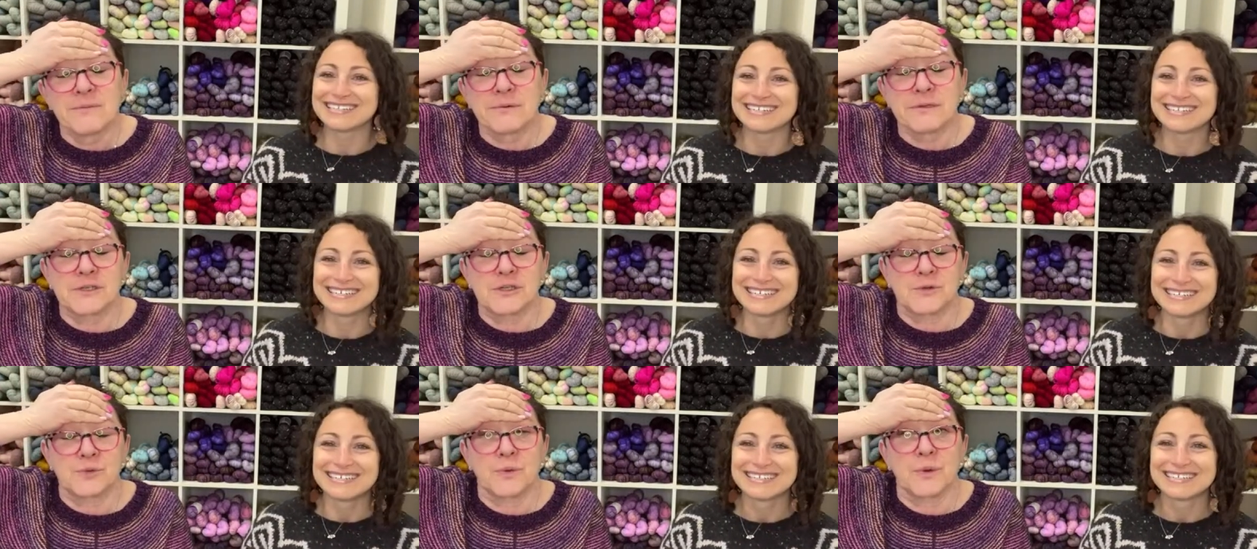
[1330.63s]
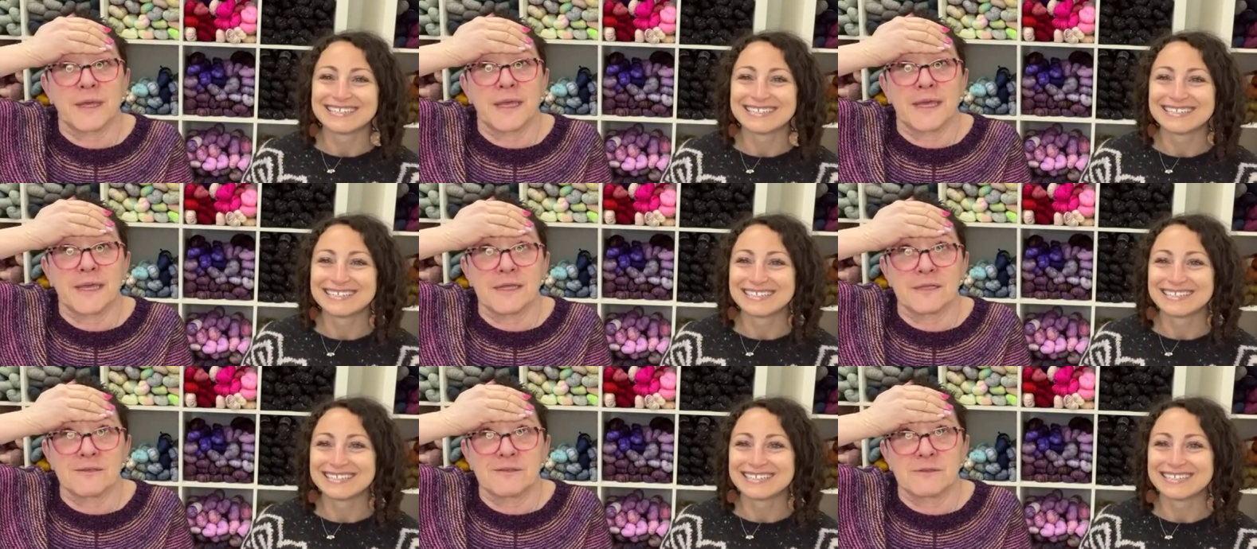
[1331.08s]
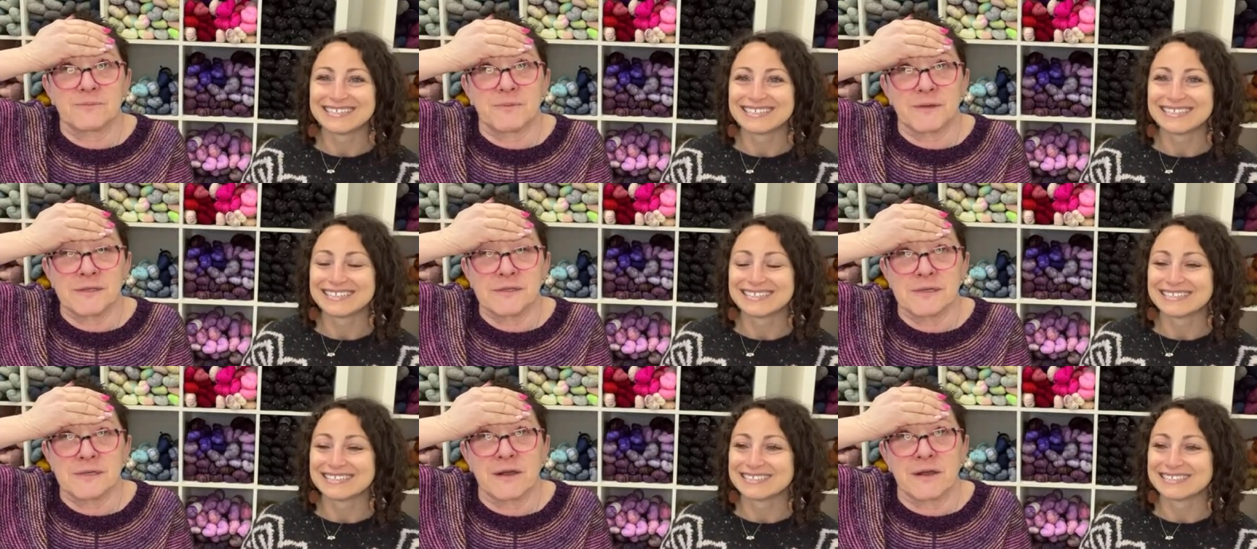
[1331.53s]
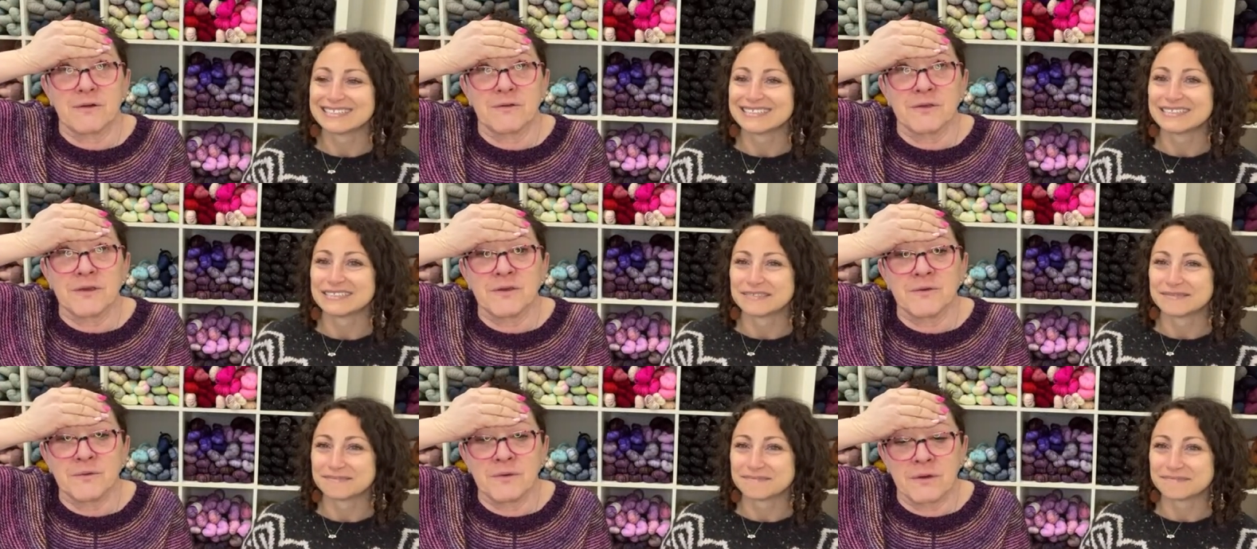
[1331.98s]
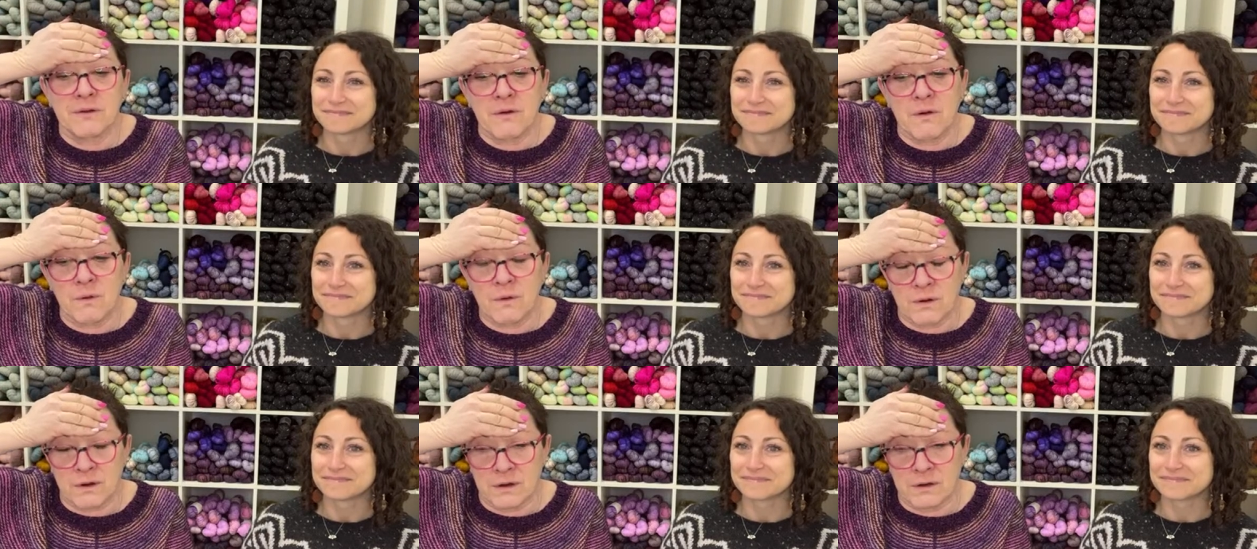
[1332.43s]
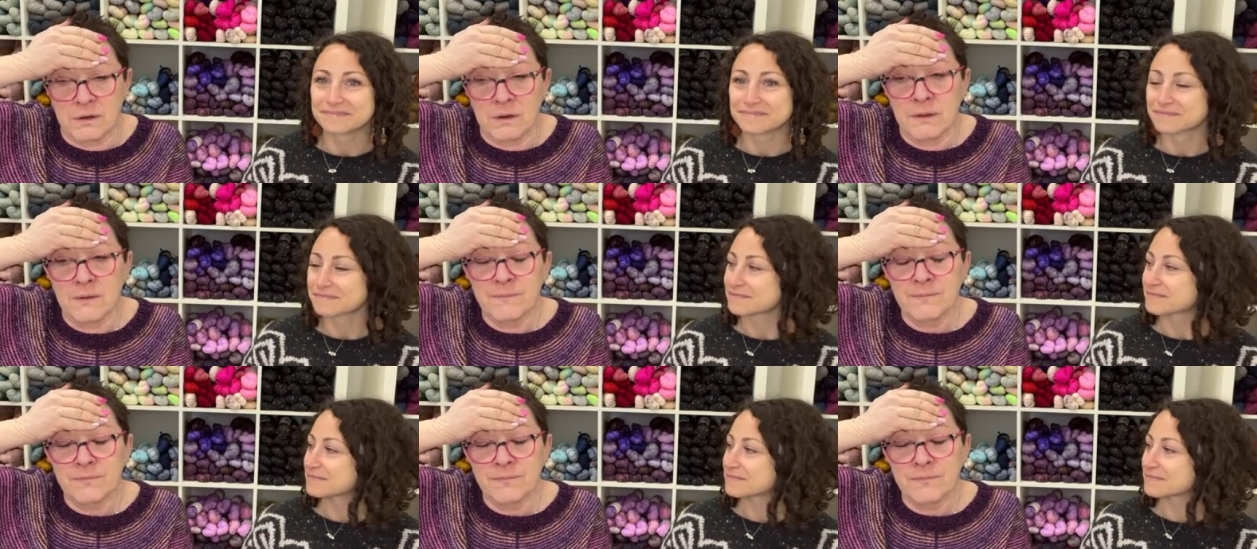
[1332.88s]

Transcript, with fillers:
Speaker 1: Between Spin Cycle Unicorn